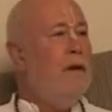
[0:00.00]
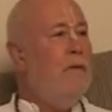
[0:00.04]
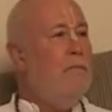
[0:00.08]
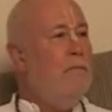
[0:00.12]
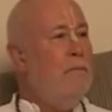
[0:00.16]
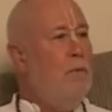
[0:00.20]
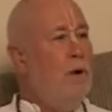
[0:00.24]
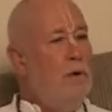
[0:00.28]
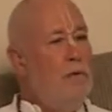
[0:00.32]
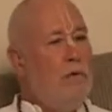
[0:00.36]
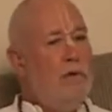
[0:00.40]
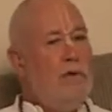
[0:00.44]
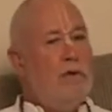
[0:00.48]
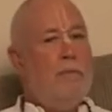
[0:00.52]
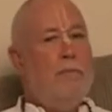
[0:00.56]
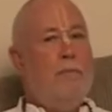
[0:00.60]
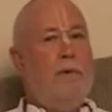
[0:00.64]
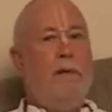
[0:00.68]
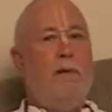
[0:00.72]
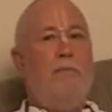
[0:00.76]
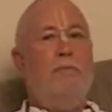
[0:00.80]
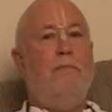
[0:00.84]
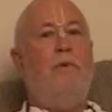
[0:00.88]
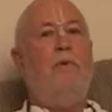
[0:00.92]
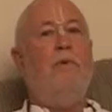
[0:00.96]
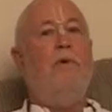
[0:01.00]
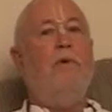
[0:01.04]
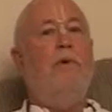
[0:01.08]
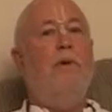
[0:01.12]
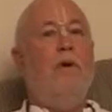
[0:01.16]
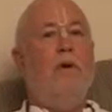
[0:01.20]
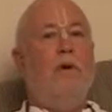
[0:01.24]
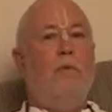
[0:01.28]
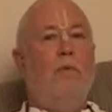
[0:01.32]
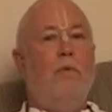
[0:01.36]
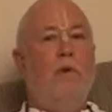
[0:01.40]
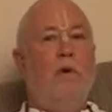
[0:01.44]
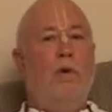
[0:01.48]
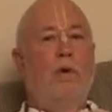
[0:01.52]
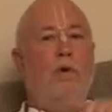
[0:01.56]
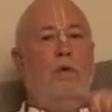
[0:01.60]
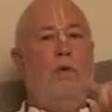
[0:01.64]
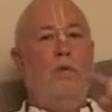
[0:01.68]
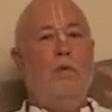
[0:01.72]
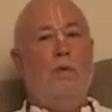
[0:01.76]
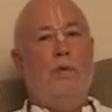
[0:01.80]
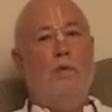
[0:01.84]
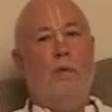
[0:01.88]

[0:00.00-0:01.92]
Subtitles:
Most people will